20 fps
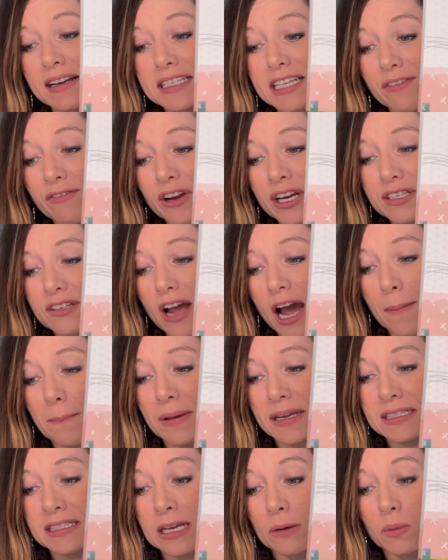different
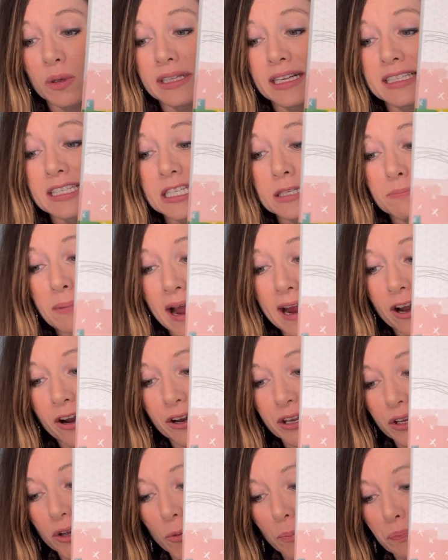topics that will inspire
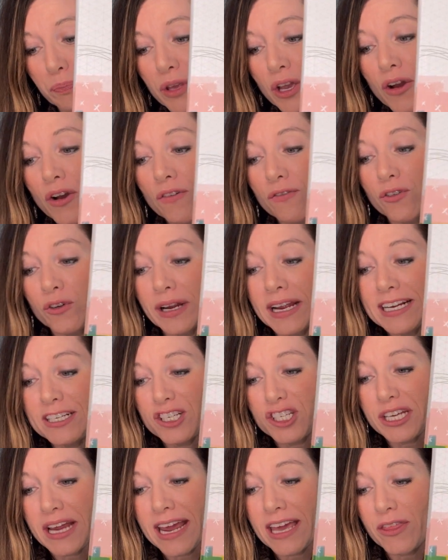you. For
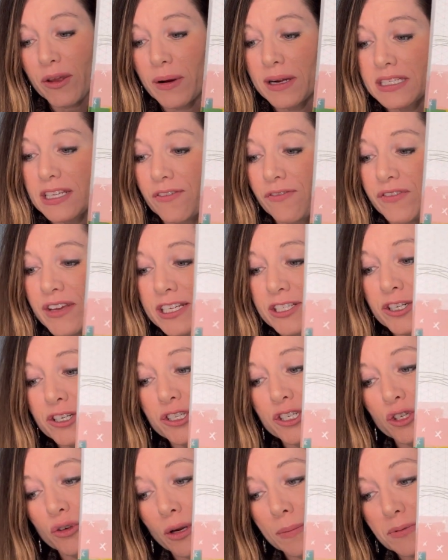each day, there is a featured
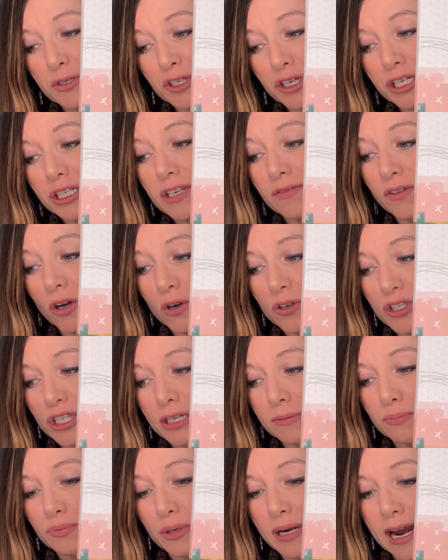scripture,
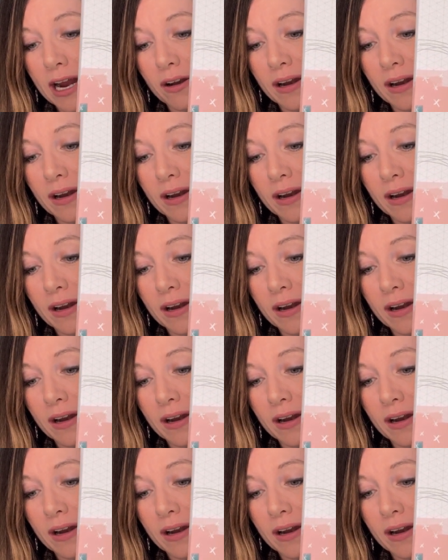devotion, prayer,